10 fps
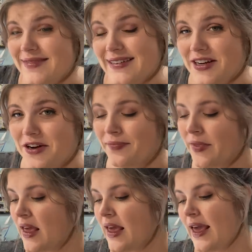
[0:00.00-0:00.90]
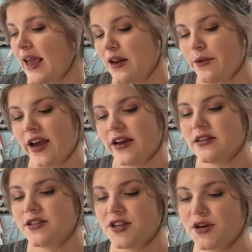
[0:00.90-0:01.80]
you know. Anyway,
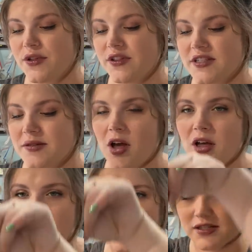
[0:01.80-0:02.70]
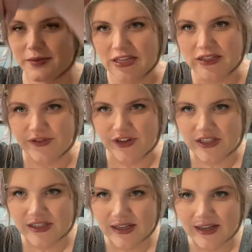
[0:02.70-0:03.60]
so the small workspace
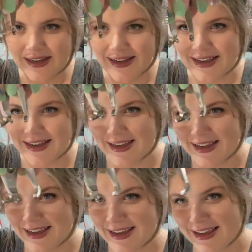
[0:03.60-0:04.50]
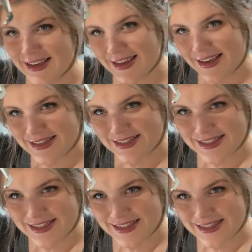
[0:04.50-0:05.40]
foot is
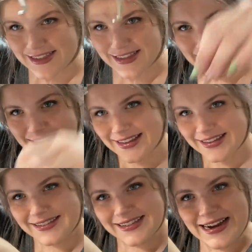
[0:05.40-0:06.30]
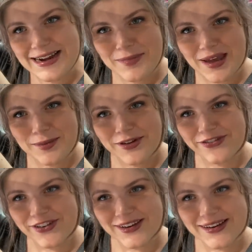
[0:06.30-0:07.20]
just this little tiny baby
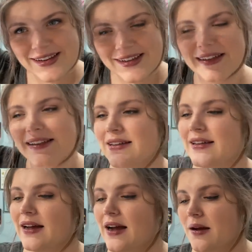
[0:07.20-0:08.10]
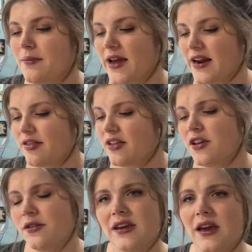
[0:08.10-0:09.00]
foot. Um, and I think
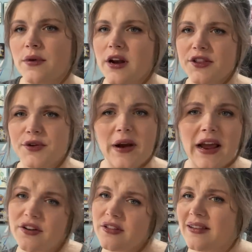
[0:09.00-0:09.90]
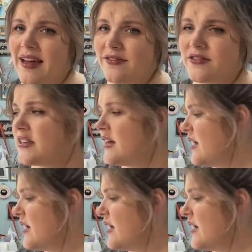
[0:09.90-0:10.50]
you can get one on the right or the left,